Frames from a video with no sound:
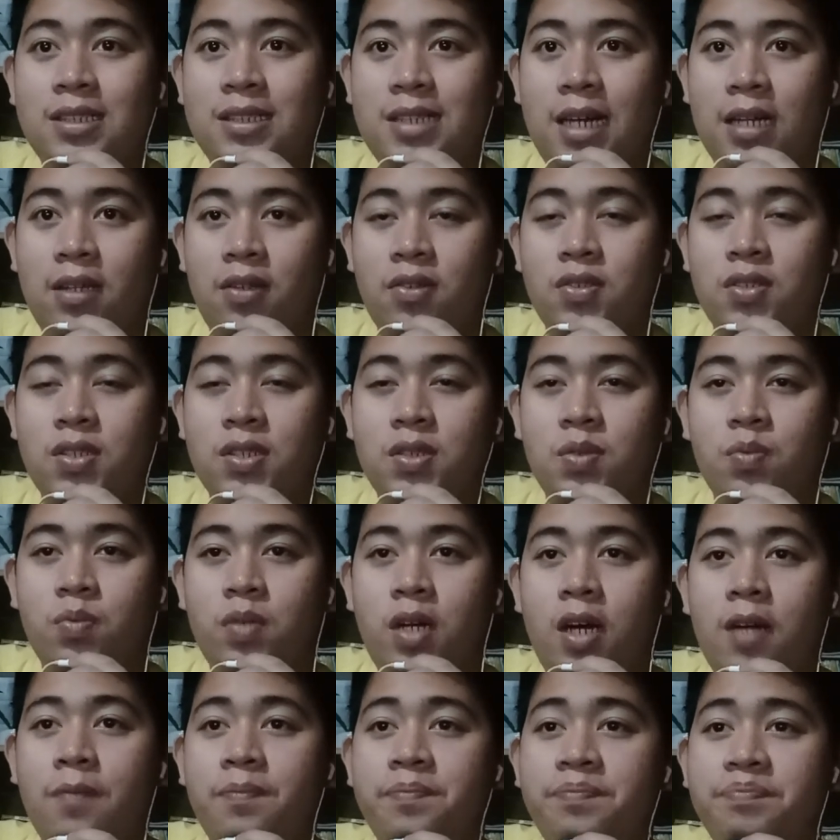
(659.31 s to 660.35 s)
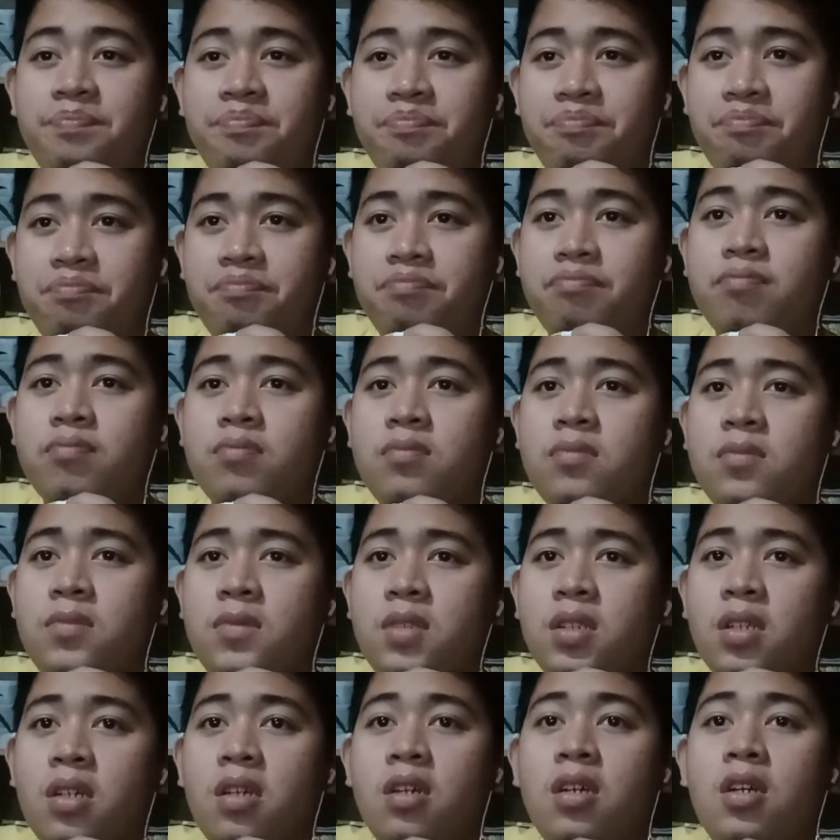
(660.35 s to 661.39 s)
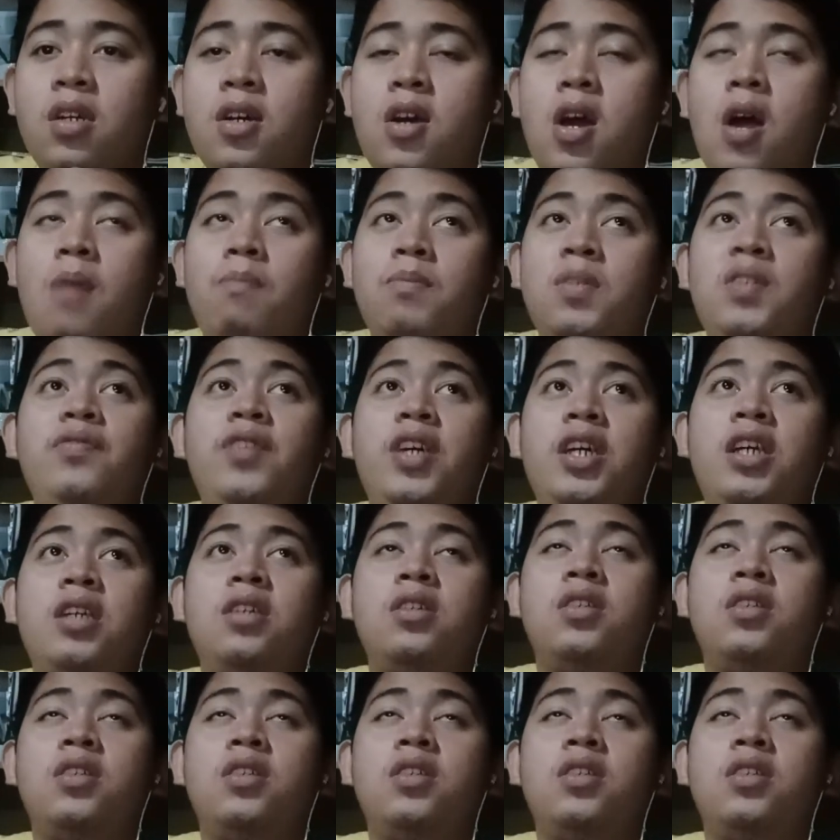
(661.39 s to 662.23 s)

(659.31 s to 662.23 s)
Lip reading: Moving on, during the procedure,